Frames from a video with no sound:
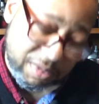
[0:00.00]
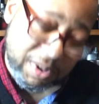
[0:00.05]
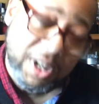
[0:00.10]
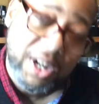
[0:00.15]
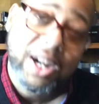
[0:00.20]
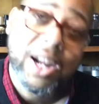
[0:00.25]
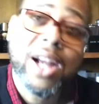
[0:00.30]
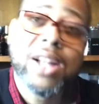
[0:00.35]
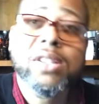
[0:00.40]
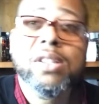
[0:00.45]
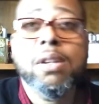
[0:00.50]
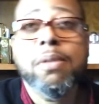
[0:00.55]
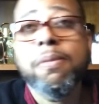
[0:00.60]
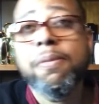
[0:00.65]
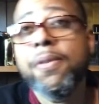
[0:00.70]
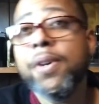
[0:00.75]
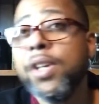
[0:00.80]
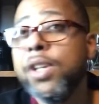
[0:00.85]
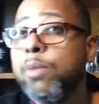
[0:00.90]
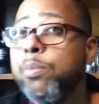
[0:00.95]
I got something
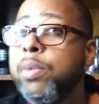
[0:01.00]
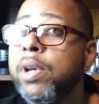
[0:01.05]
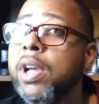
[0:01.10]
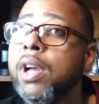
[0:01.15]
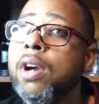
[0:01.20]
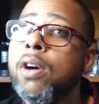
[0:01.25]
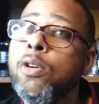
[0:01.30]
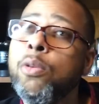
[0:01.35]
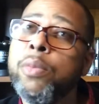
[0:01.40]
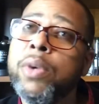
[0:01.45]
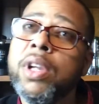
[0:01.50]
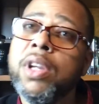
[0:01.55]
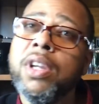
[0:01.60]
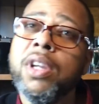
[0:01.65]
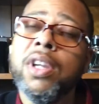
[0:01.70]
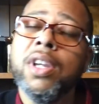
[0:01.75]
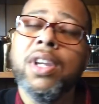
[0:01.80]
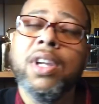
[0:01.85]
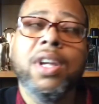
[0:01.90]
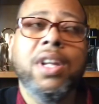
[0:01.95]
for you, big homie.
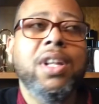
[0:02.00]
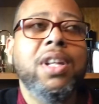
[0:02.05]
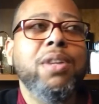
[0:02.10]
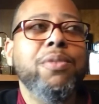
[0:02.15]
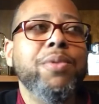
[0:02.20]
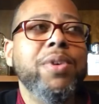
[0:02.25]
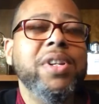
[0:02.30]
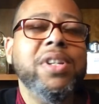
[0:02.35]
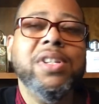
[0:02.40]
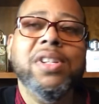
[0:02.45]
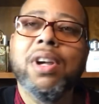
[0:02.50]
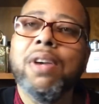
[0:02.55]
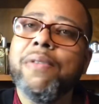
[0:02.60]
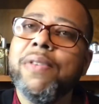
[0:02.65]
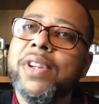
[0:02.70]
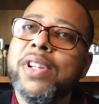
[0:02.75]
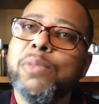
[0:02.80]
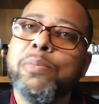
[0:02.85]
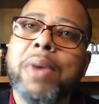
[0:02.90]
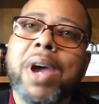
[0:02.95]
And he reaches off
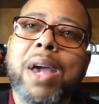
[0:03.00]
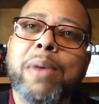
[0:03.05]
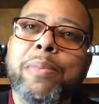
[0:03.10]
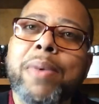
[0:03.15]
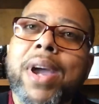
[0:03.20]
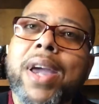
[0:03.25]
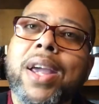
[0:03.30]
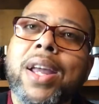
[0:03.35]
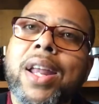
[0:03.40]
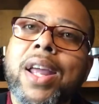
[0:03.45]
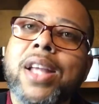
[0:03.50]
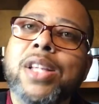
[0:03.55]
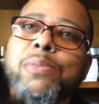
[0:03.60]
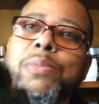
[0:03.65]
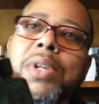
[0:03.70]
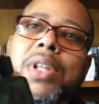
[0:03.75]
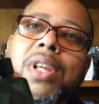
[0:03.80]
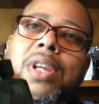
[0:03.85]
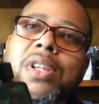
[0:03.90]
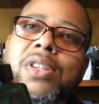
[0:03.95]
in his backpack and hands
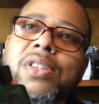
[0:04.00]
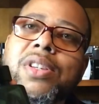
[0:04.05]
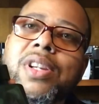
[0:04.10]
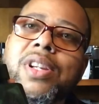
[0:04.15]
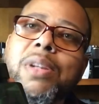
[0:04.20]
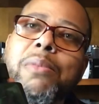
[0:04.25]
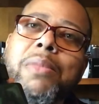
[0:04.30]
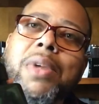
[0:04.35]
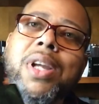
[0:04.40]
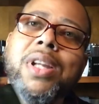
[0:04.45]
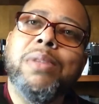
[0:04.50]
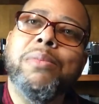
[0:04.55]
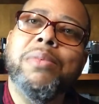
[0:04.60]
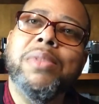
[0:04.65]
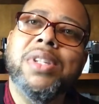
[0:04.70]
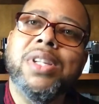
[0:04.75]
me this. And I'm like,